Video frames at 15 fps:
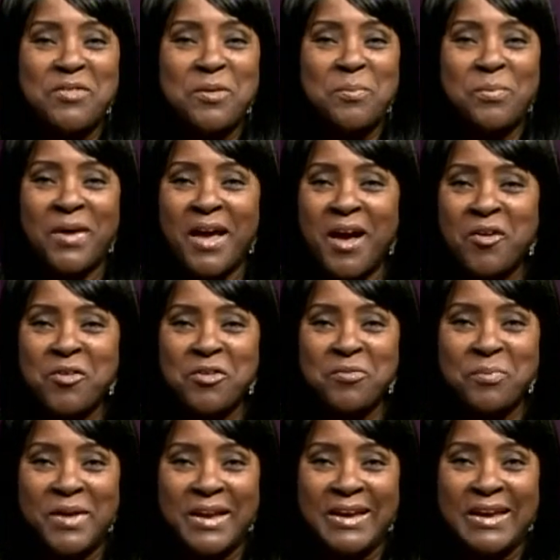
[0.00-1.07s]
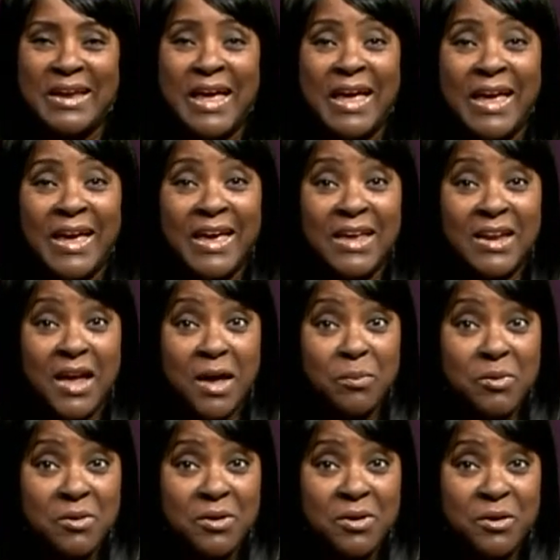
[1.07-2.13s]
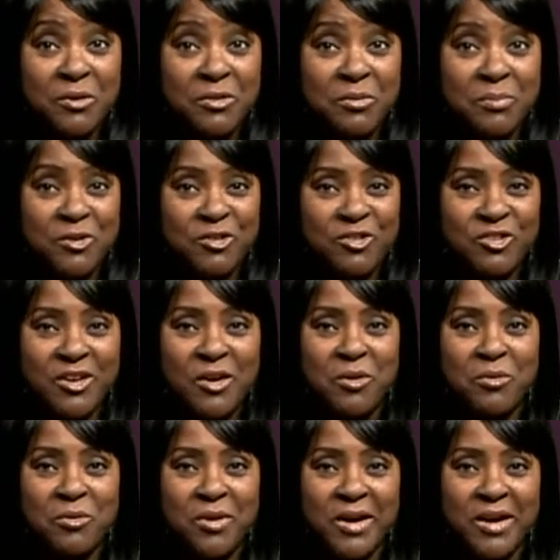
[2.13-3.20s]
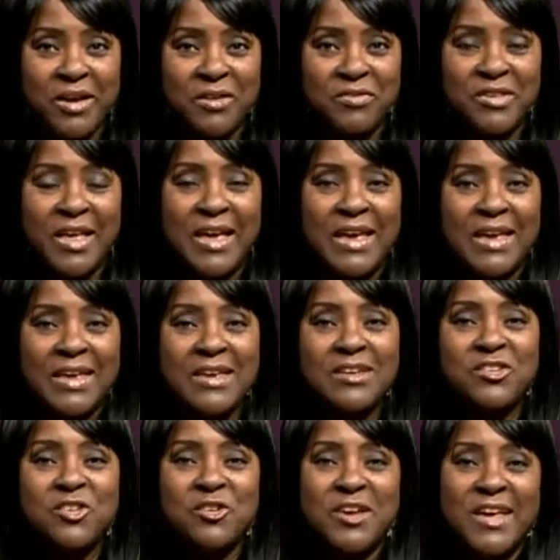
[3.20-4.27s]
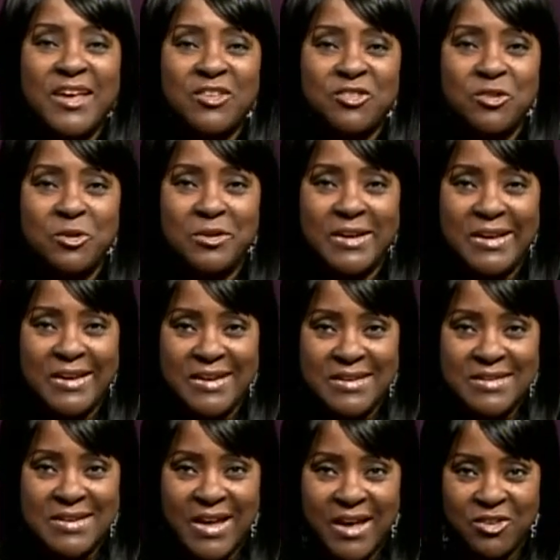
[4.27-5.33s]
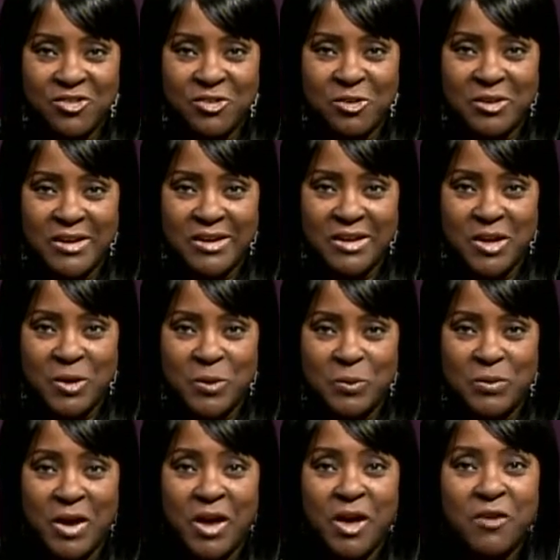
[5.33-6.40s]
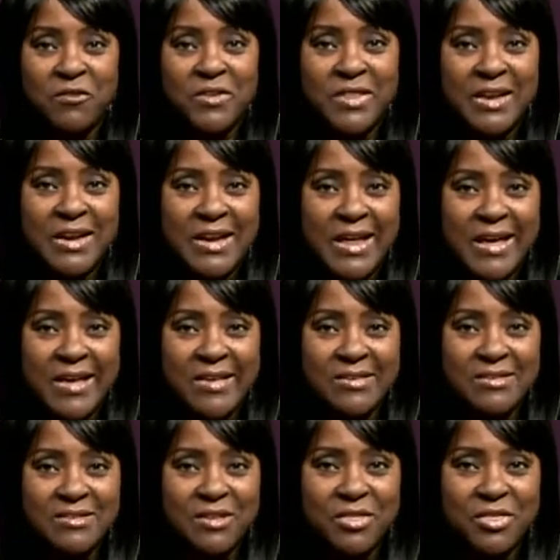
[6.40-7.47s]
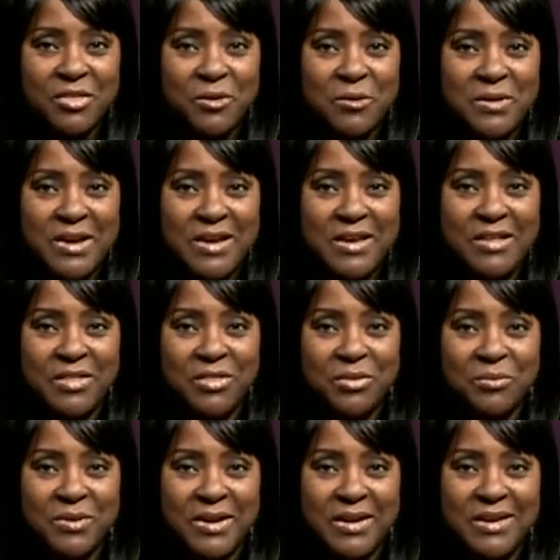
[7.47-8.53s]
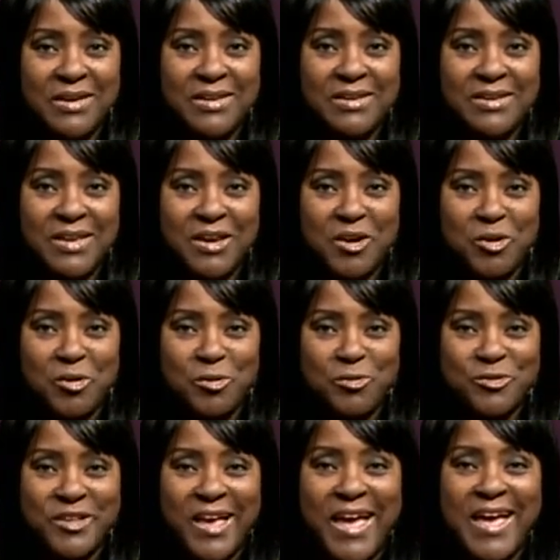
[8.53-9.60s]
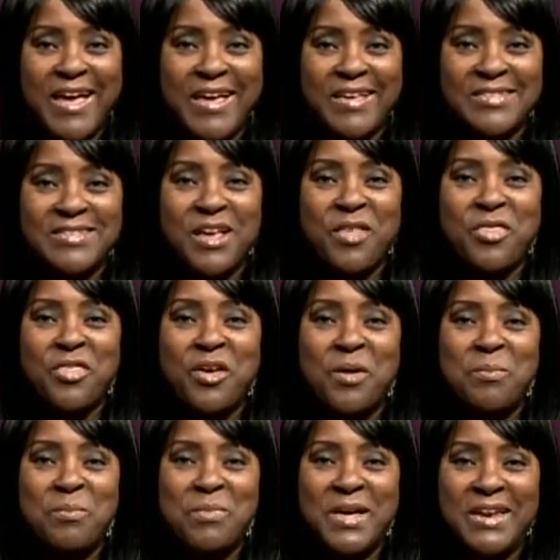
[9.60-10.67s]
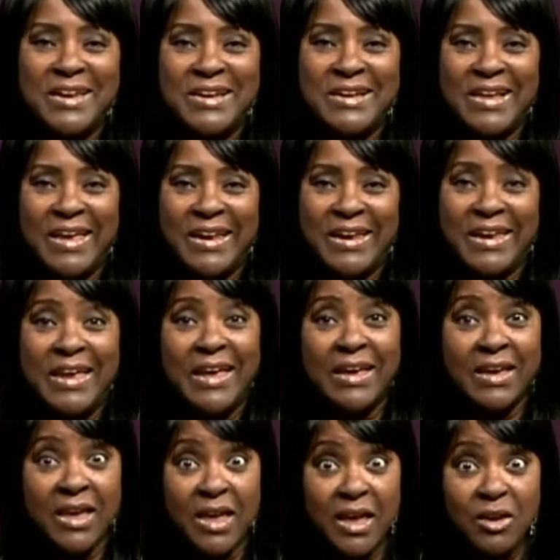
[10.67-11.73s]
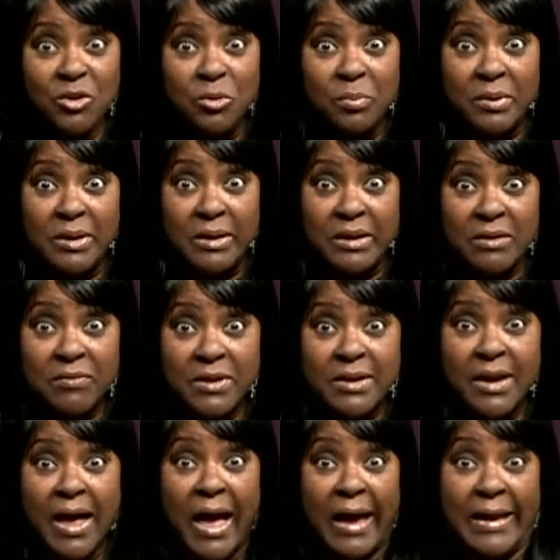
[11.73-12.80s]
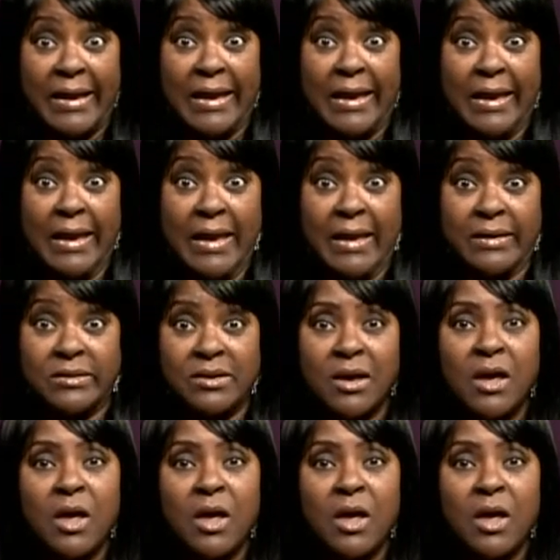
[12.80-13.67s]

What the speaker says: Power of Money. And I'm your host, Michelle Graves, internationally and nationally known for the last 33 years as the Money Lady. Can you believe it? I can't.